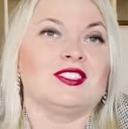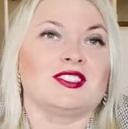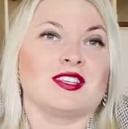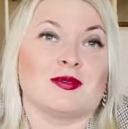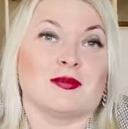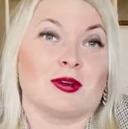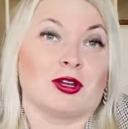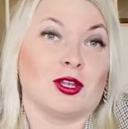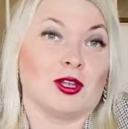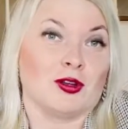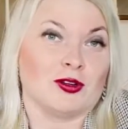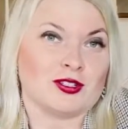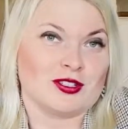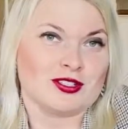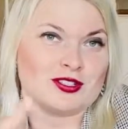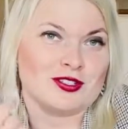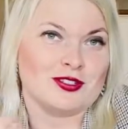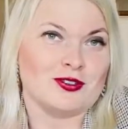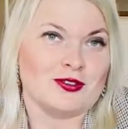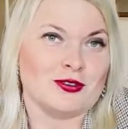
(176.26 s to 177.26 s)
some gloss
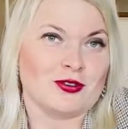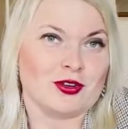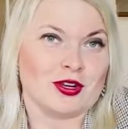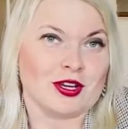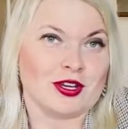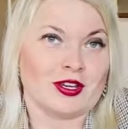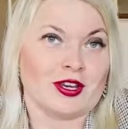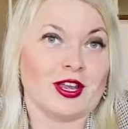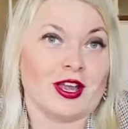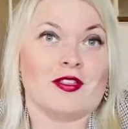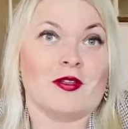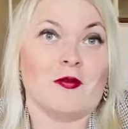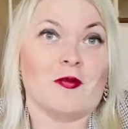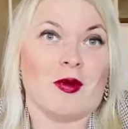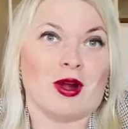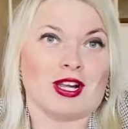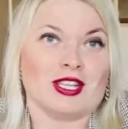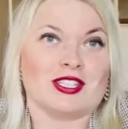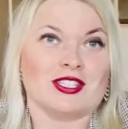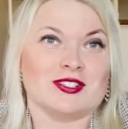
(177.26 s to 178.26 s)
during the
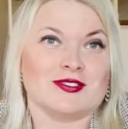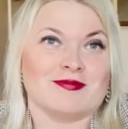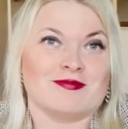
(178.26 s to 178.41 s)
party.